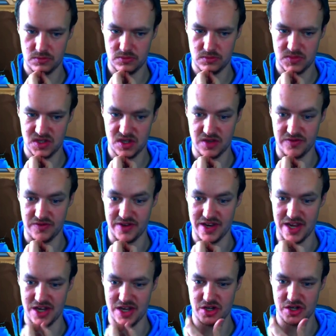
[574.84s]
Just for
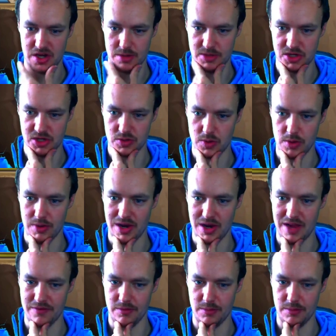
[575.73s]
nature damage as well with
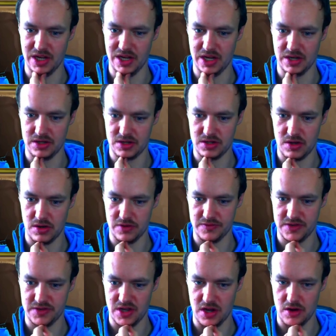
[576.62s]
11 bleed, it's kind of
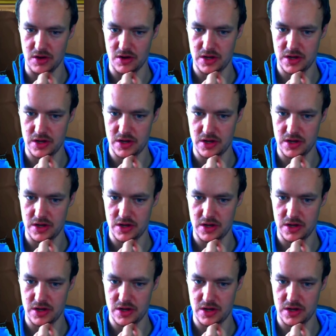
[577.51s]
scary.